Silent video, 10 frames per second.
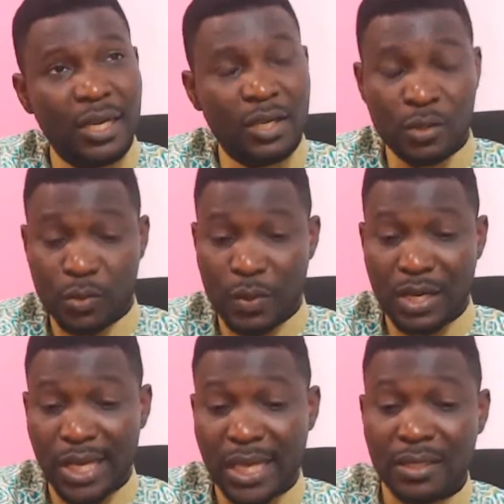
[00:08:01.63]
So,
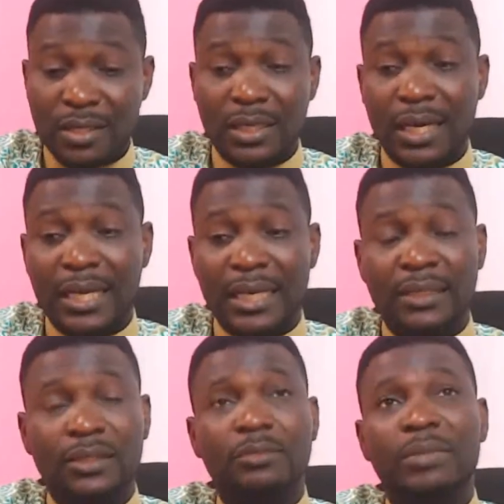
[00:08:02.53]
when you are stuck like
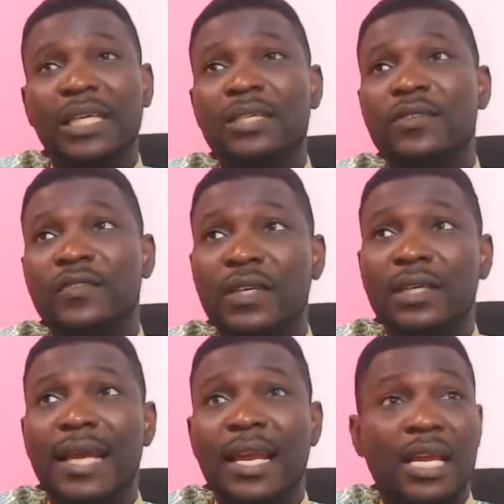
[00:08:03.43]
that, you begin to
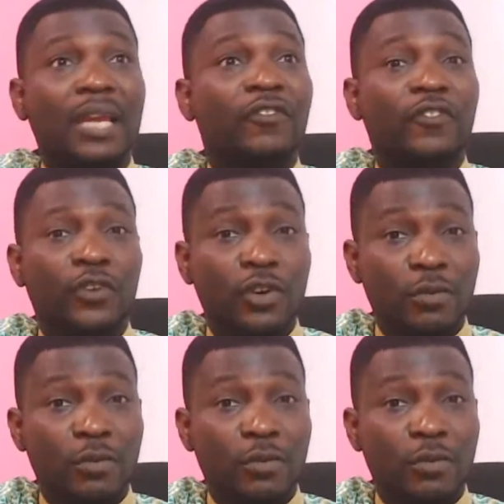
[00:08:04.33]
feel like a fraud.